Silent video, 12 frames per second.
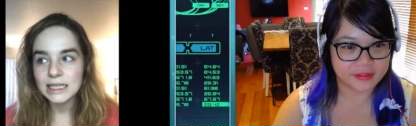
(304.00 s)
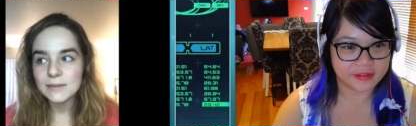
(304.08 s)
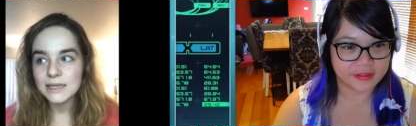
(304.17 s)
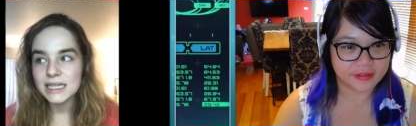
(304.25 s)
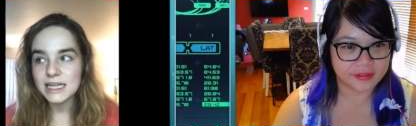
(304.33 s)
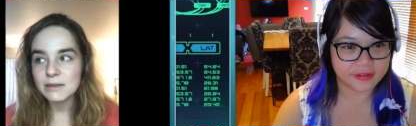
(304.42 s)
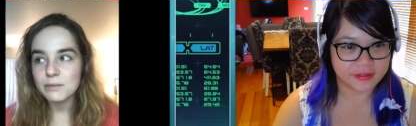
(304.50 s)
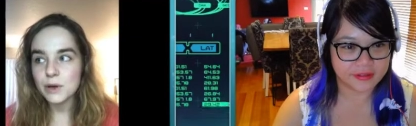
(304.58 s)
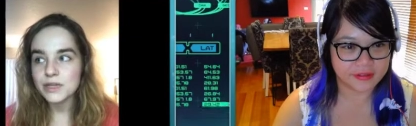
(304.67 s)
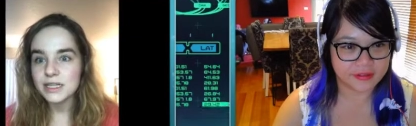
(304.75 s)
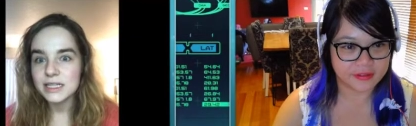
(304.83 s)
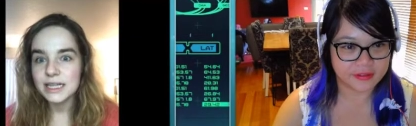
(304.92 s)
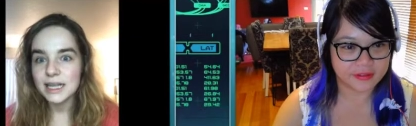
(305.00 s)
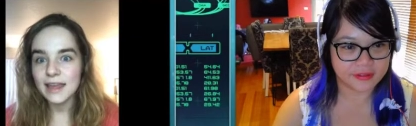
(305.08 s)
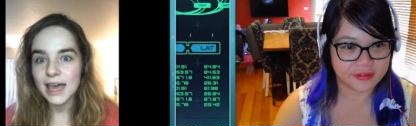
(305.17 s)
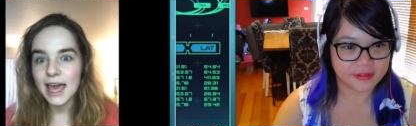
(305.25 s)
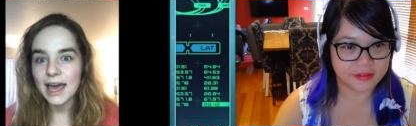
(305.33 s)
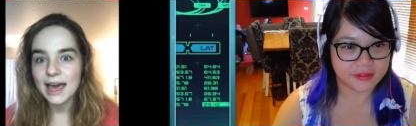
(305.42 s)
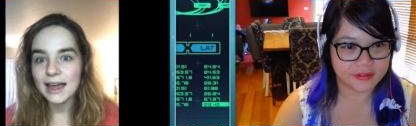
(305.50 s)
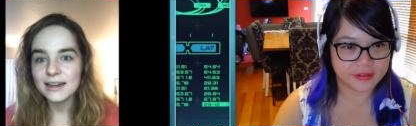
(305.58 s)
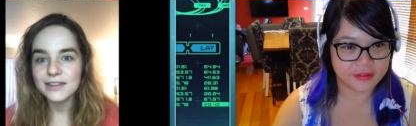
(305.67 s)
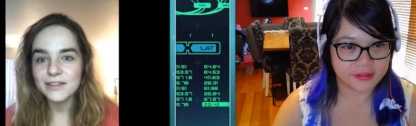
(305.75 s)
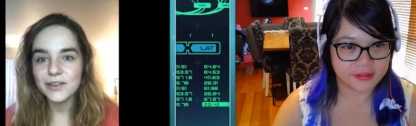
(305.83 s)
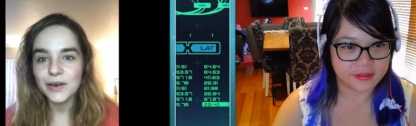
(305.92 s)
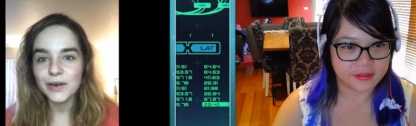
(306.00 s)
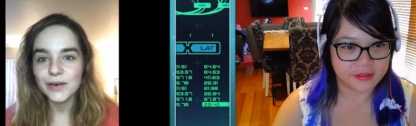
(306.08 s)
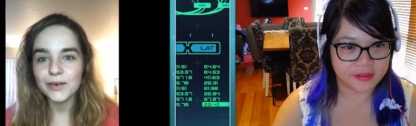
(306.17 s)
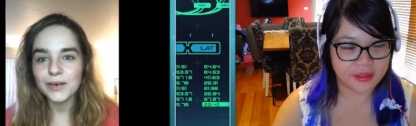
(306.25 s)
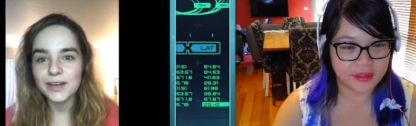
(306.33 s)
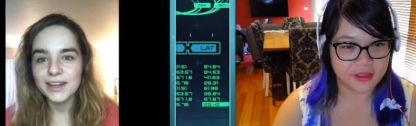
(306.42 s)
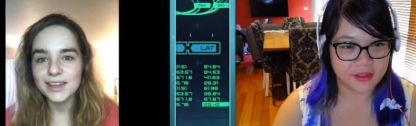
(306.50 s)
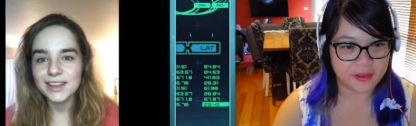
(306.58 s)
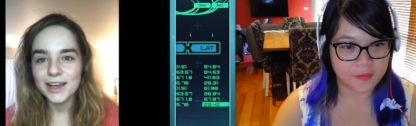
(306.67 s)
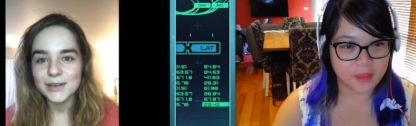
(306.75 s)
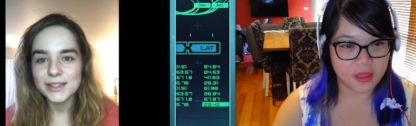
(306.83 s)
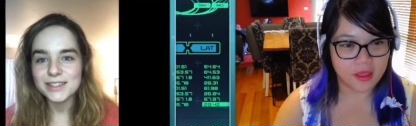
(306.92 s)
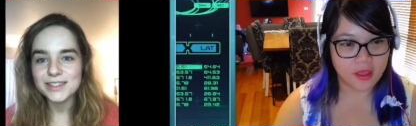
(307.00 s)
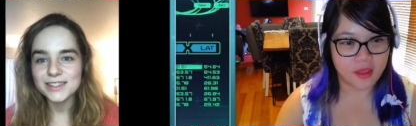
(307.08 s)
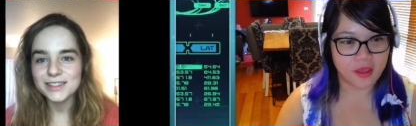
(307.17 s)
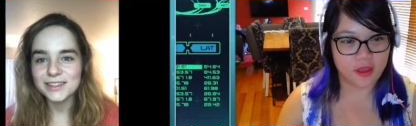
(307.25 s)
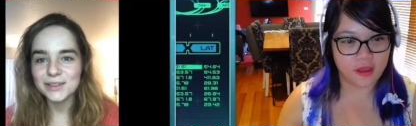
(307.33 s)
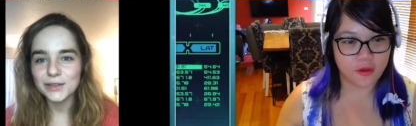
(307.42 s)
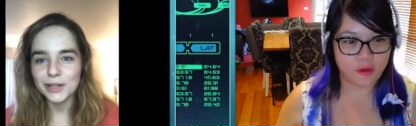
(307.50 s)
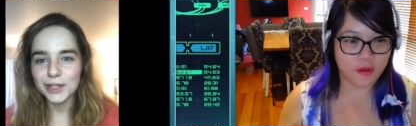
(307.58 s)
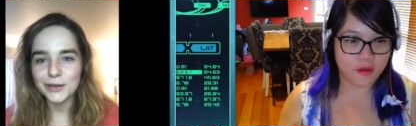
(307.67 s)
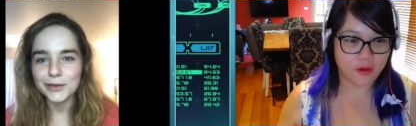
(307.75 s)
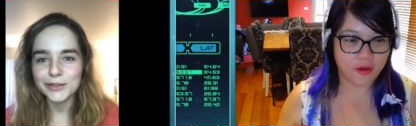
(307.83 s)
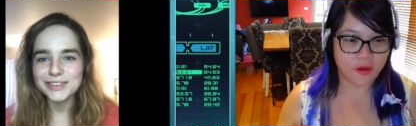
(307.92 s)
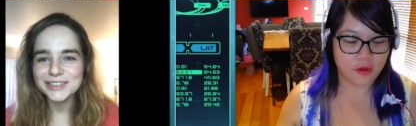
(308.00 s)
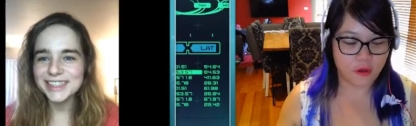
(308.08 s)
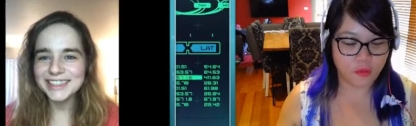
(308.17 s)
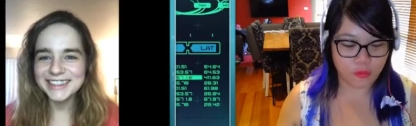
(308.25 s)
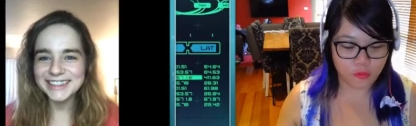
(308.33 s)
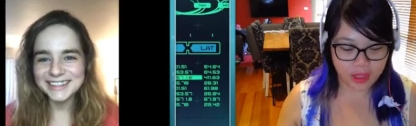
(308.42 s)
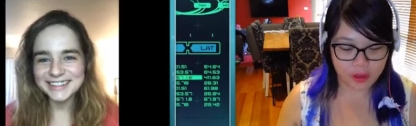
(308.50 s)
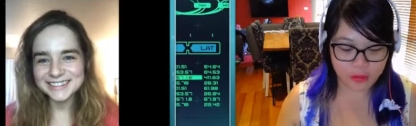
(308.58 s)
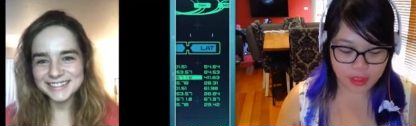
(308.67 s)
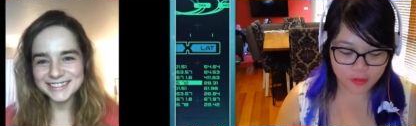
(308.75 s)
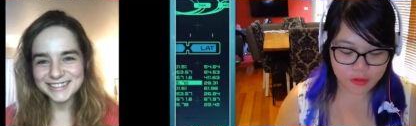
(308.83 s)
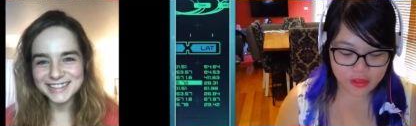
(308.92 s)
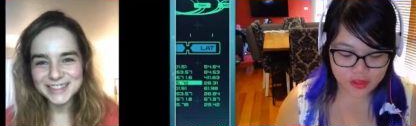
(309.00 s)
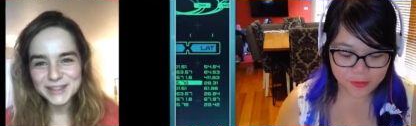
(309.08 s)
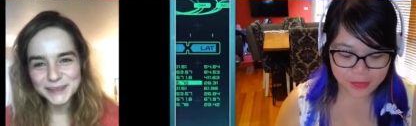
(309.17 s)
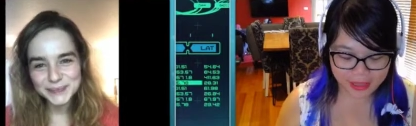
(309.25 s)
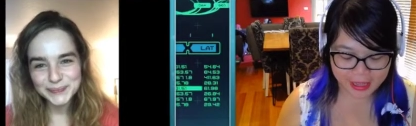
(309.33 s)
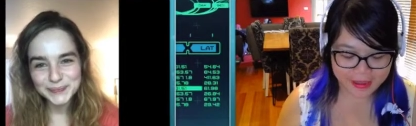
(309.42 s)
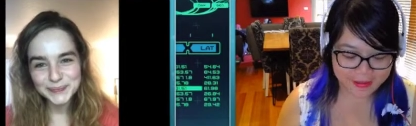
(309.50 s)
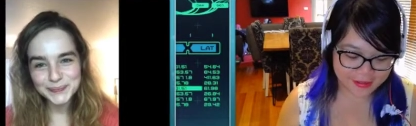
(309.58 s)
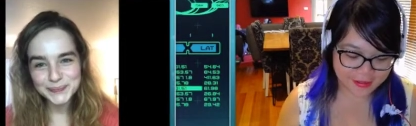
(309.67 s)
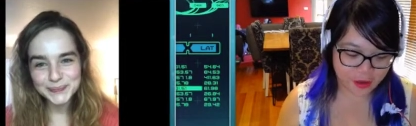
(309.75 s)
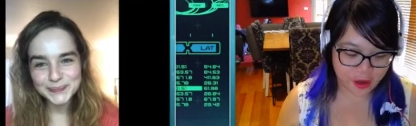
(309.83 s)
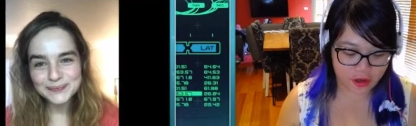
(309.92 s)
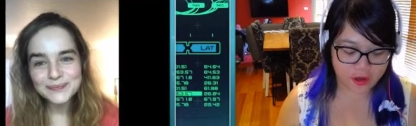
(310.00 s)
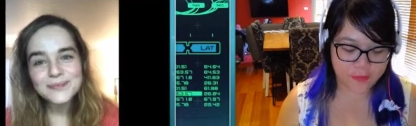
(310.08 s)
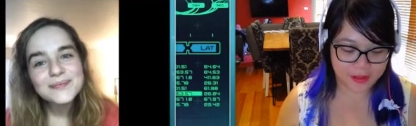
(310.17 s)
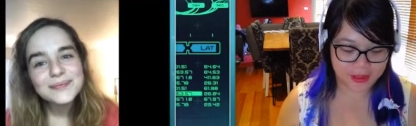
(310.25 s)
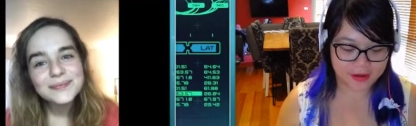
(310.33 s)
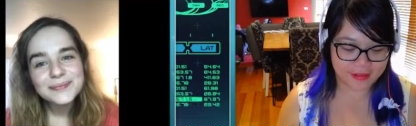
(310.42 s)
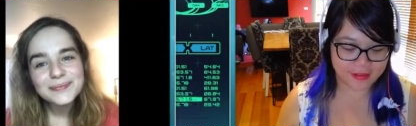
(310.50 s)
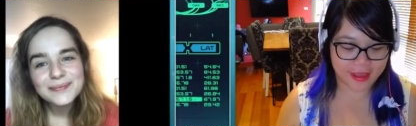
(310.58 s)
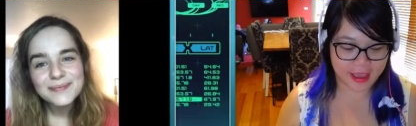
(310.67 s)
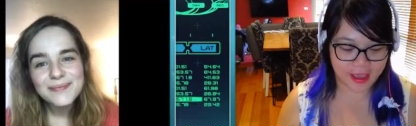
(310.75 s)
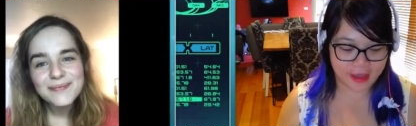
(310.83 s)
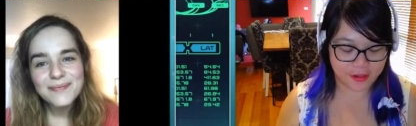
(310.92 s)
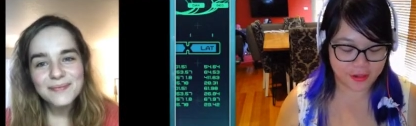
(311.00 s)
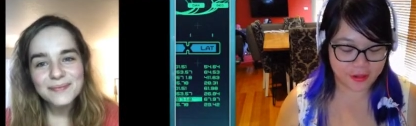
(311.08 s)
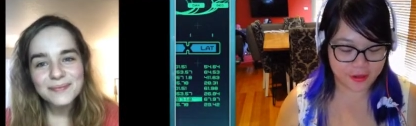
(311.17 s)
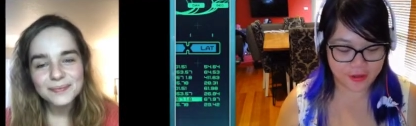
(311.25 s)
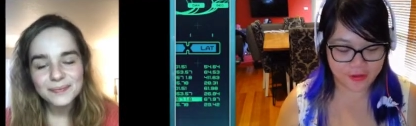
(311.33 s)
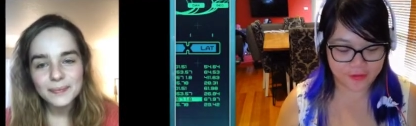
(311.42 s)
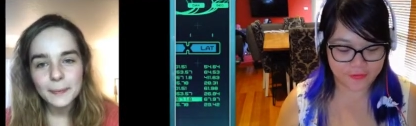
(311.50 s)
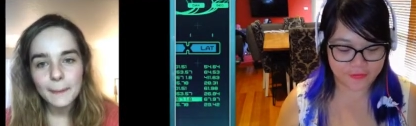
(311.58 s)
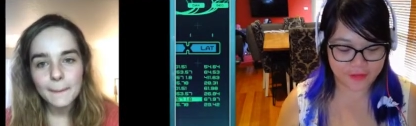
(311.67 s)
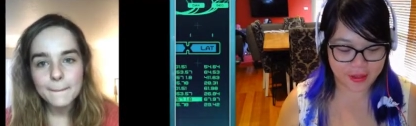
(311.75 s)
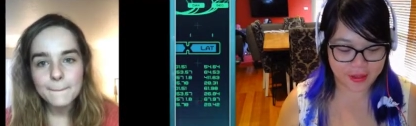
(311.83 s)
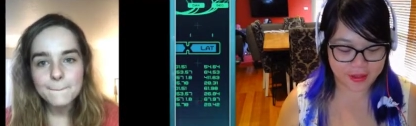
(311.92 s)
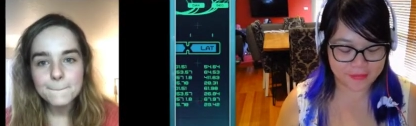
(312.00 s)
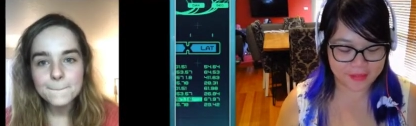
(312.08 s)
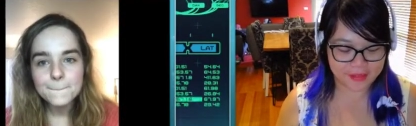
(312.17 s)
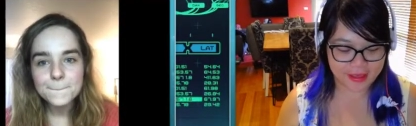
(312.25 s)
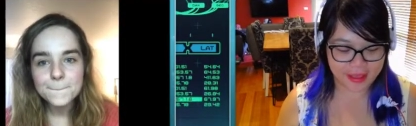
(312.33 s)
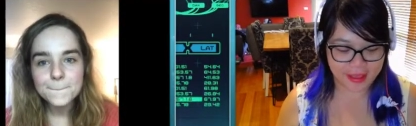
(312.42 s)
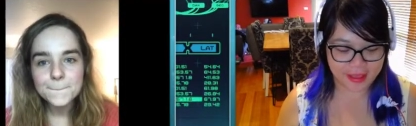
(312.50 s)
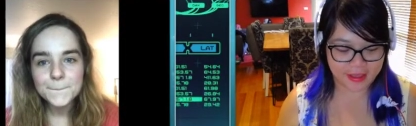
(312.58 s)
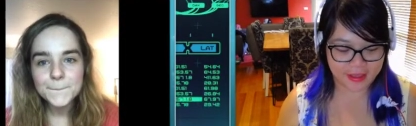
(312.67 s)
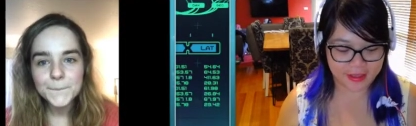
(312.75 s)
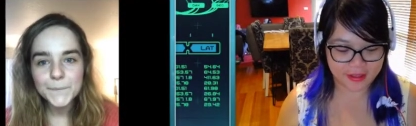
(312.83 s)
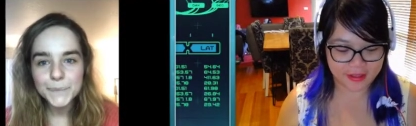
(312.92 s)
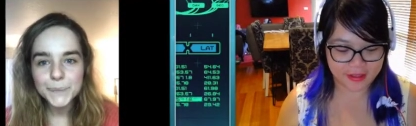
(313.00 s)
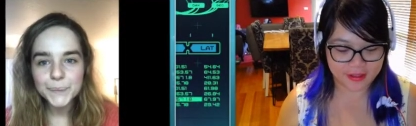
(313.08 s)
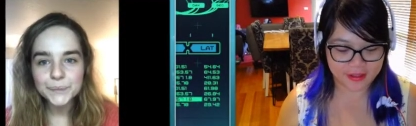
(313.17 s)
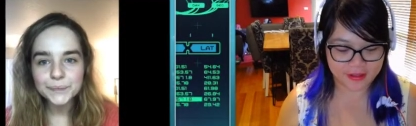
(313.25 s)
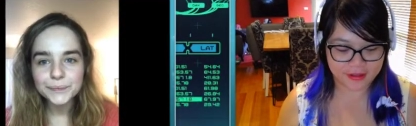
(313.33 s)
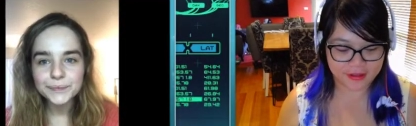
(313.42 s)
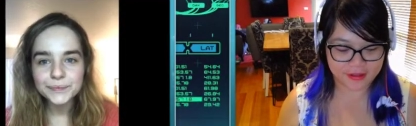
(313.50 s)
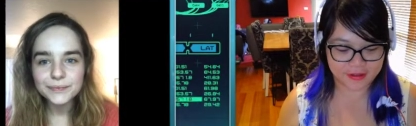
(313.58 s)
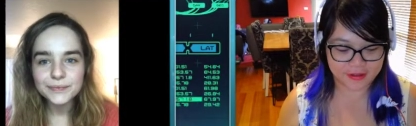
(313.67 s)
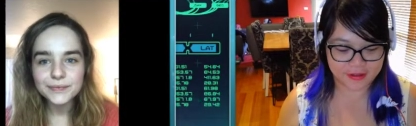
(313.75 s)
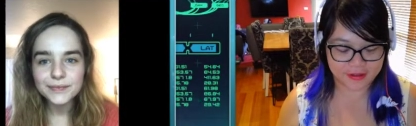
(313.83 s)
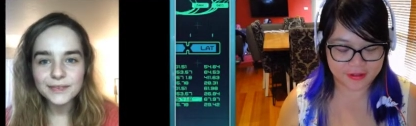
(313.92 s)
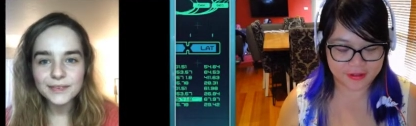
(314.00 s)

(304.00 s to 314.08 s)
Speaker 1: limited emotions that they had. So that was really cool.
Speaker 2: where, where would you place Hope in a scale of, um, say, uh,